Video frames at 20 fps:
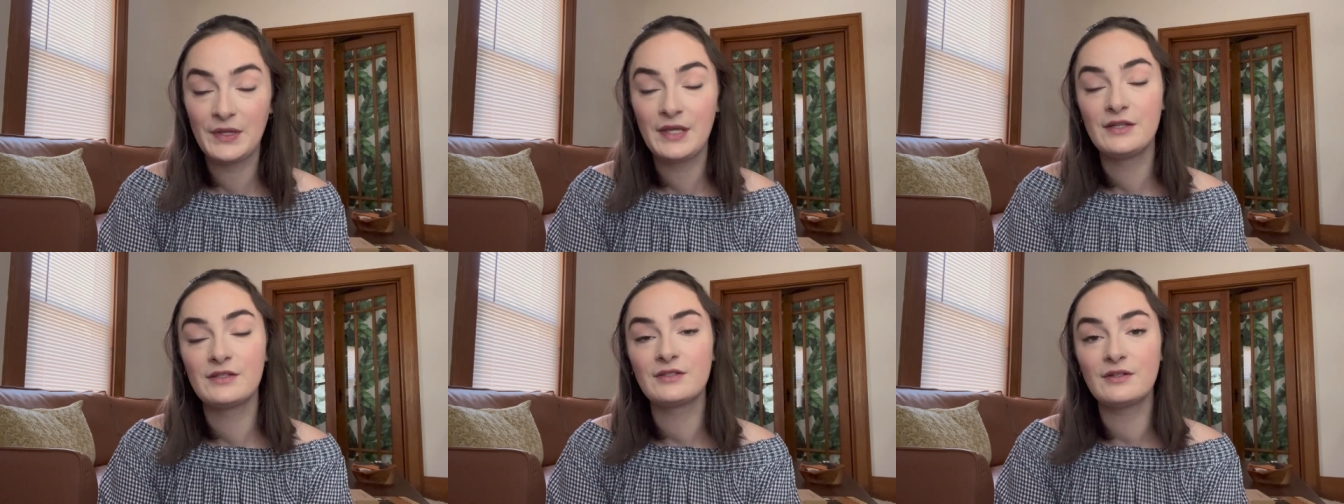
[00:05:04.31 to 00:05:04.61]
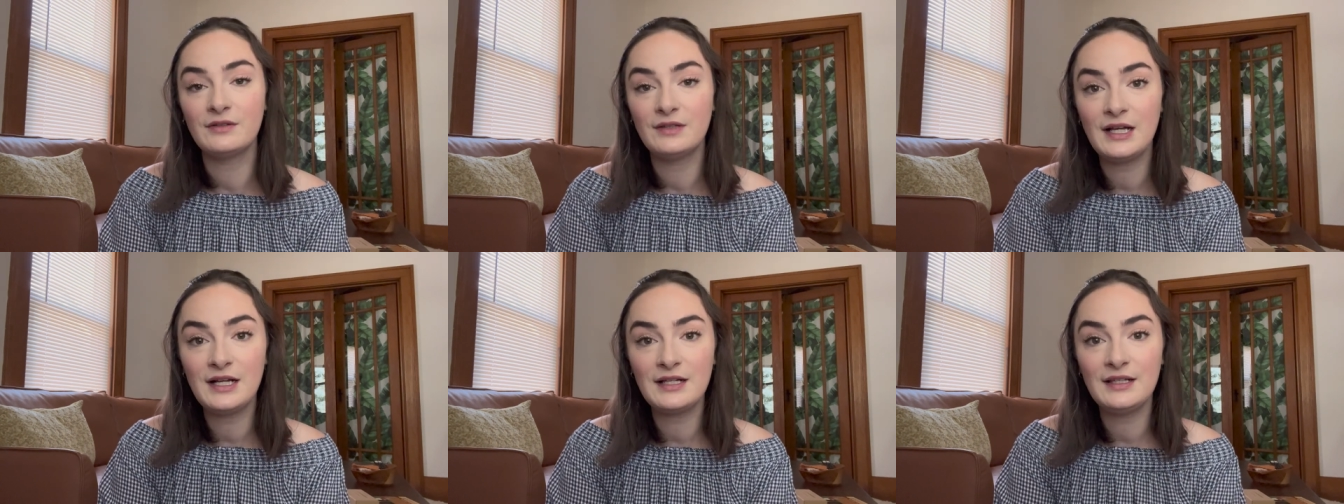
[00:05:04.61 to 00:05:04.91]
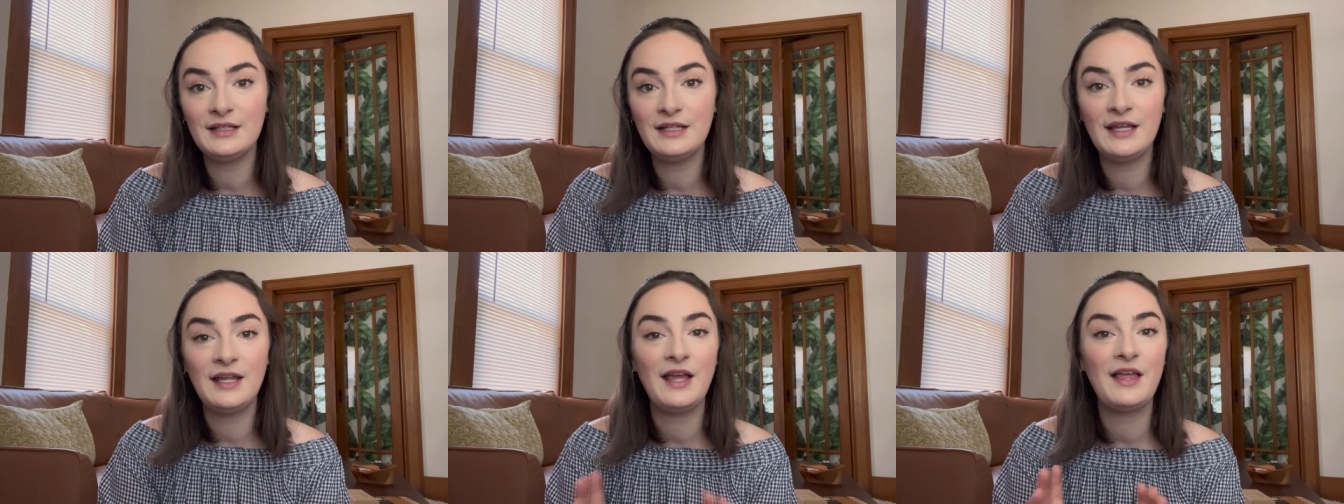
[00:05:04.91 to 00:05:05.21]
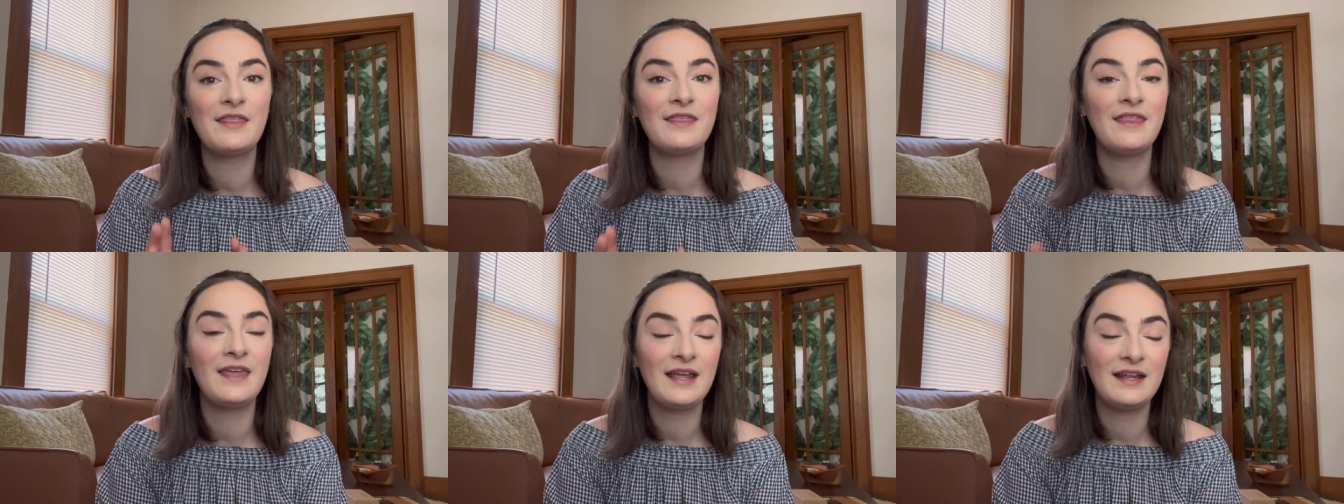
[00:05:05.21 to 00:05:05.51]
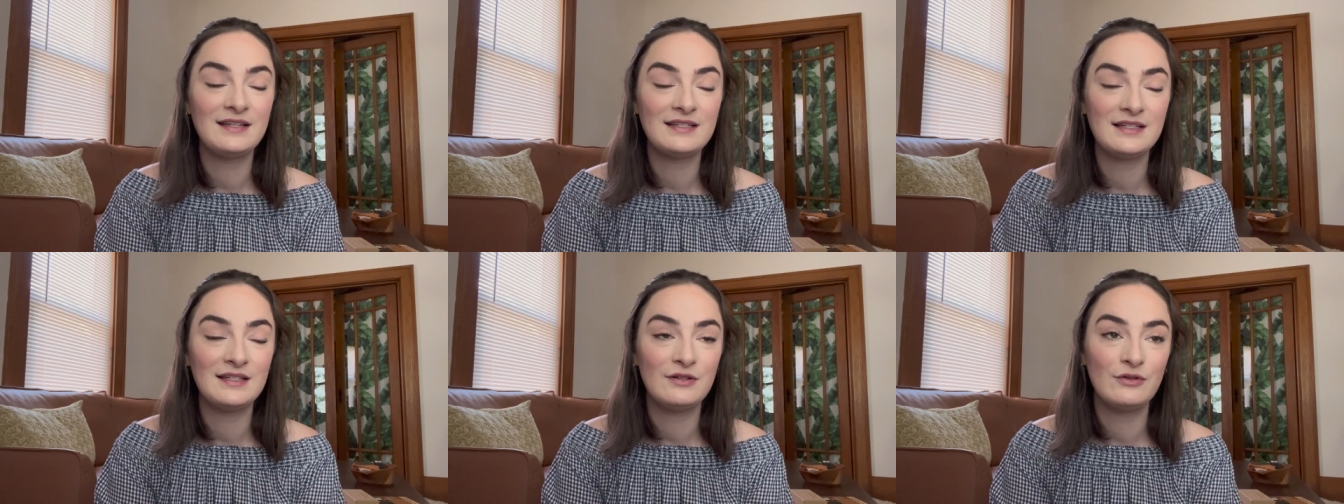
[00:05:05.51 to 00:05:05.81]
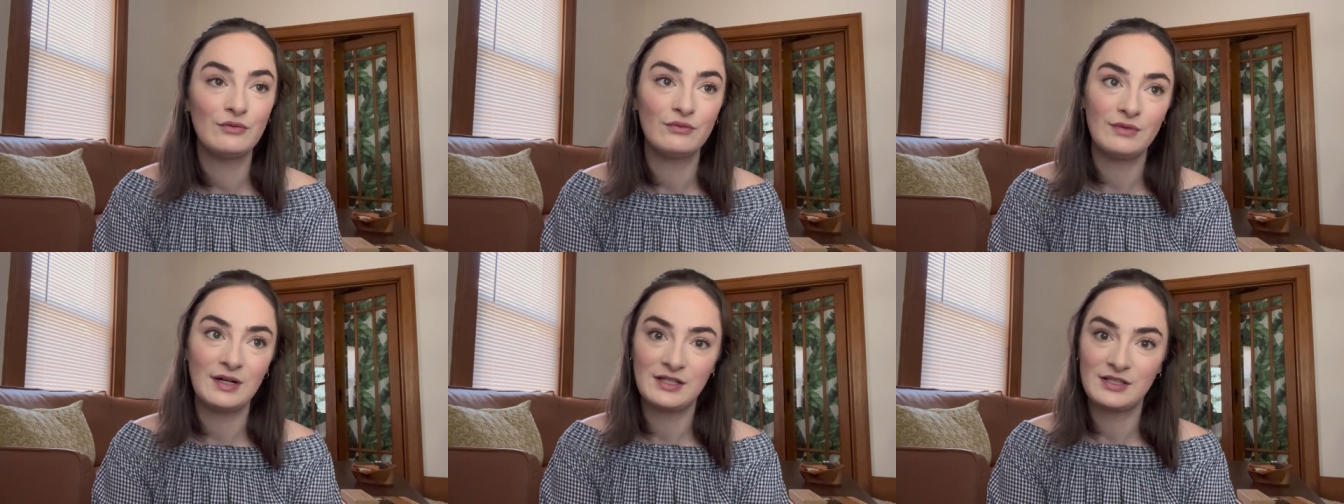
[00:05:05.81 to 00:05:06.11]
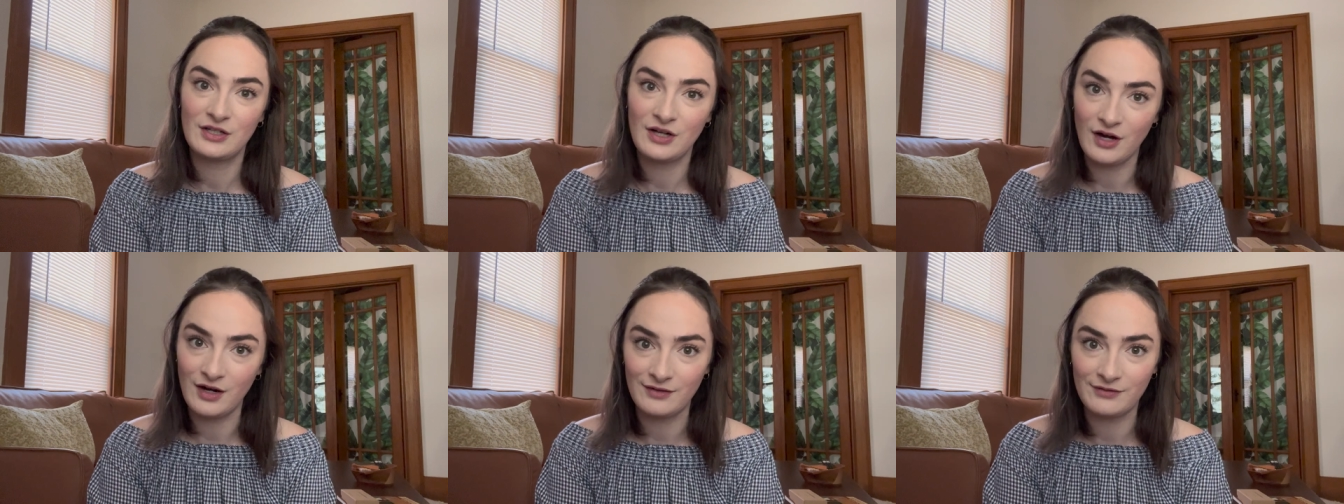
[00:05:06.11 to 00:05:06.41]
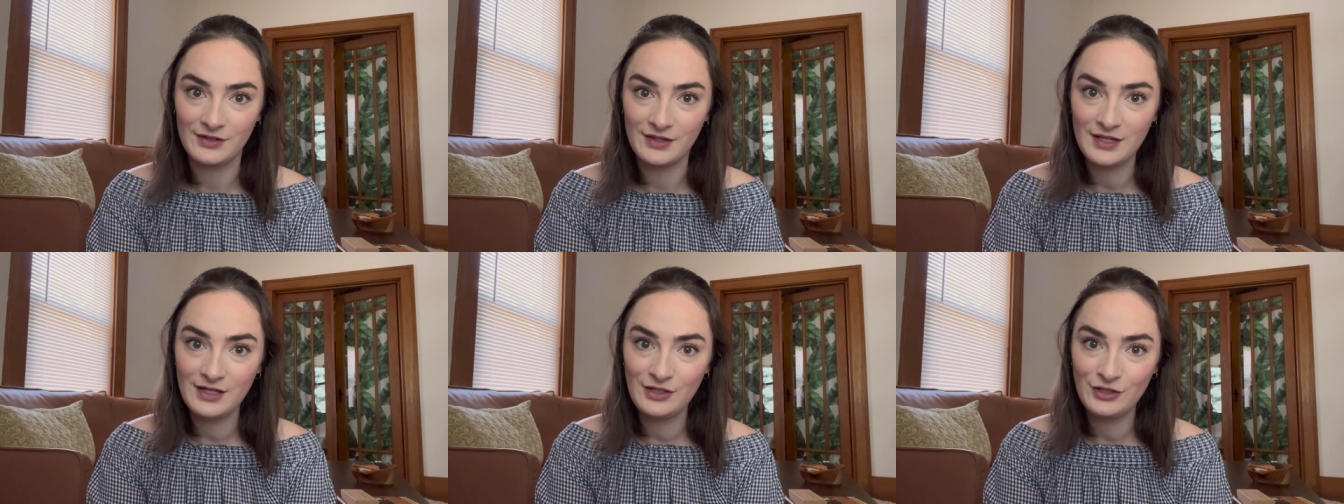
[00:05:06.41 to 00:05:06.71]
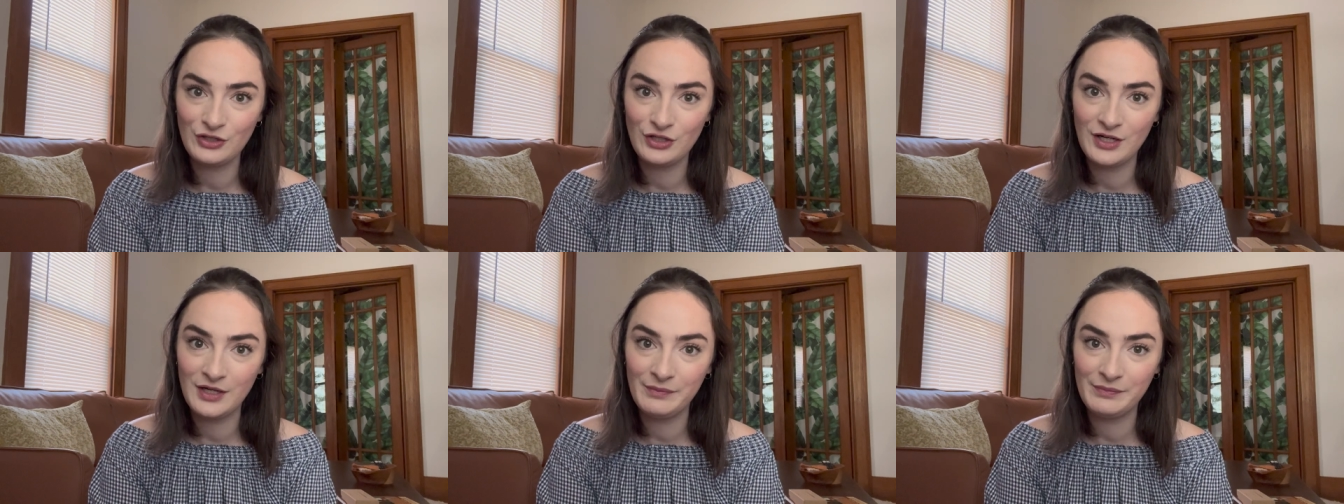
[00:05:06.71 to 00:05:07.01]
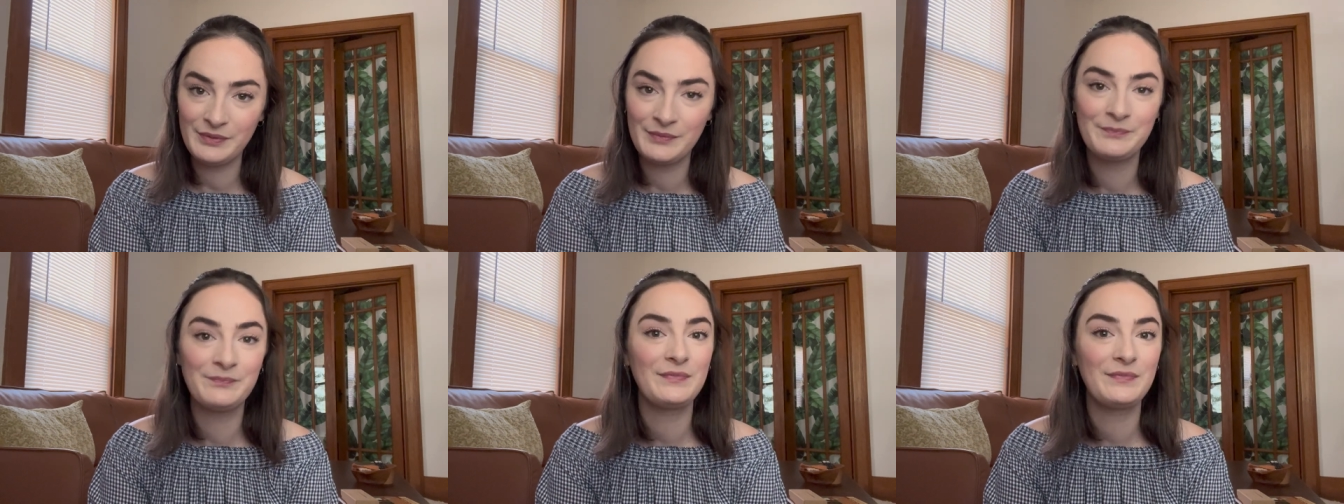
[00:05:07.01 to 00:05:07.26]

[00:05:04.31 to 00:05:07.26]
So luckily they did rent a car for their trip